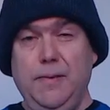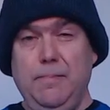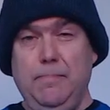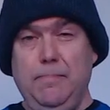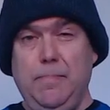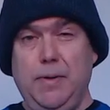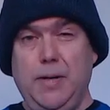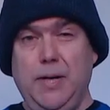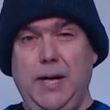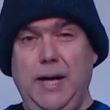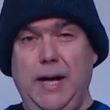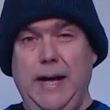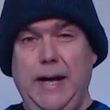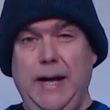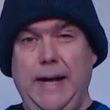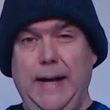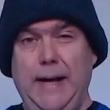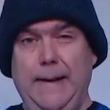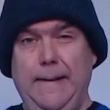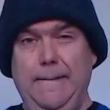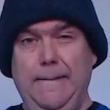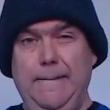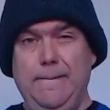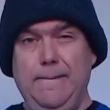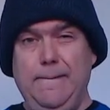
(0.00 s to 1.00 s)

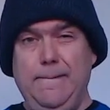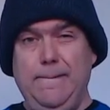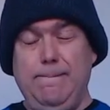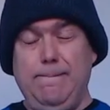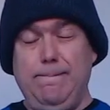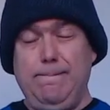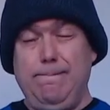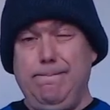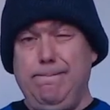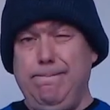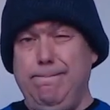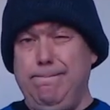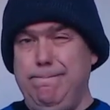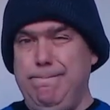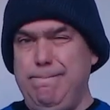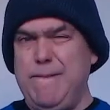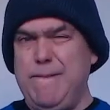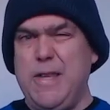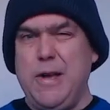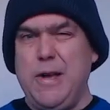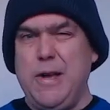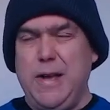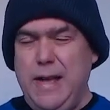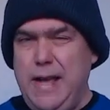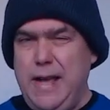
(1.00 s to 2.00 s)
But
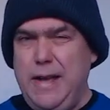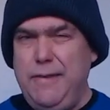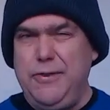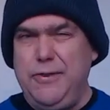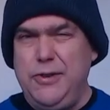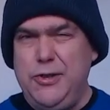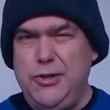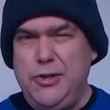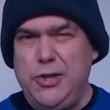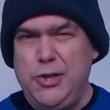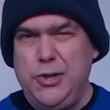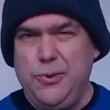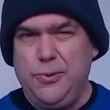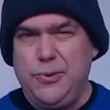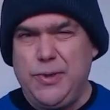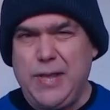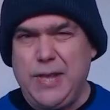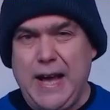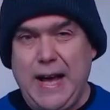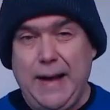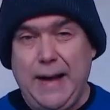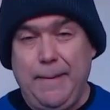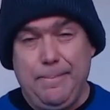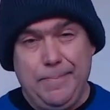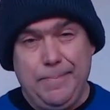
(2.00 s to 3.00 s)
if you do
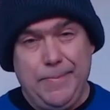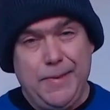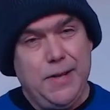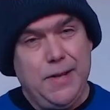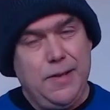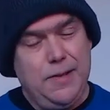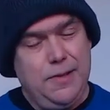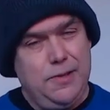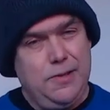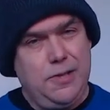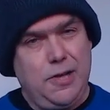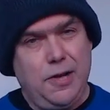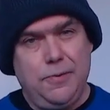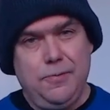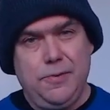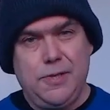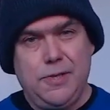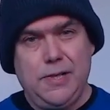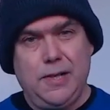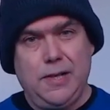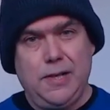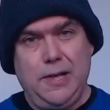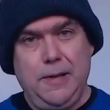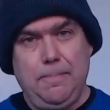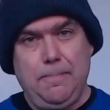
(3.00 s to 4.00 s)
that, don't
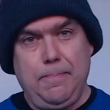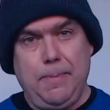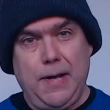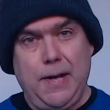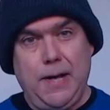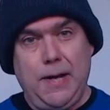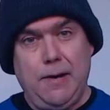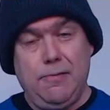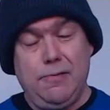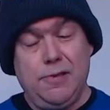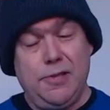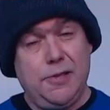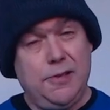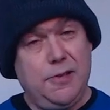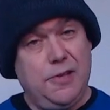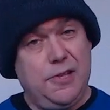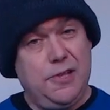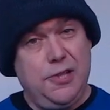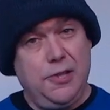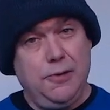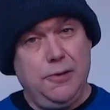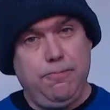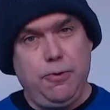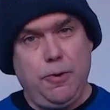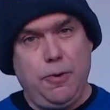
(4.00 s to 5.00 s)
tell your parents because
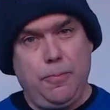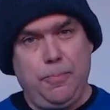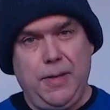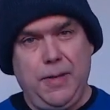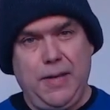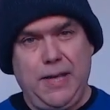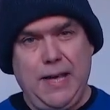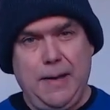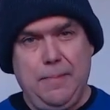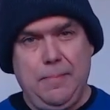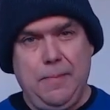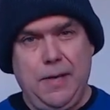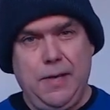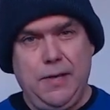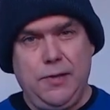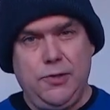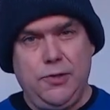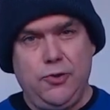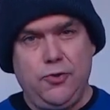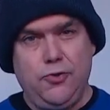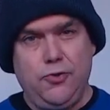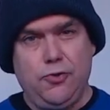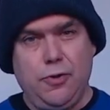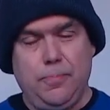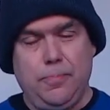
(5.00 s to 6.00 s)
you'll probably get me
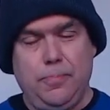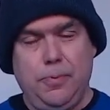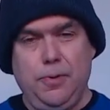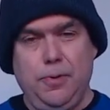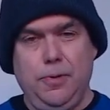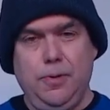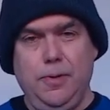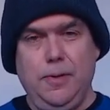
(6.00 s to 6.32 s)
into trouble.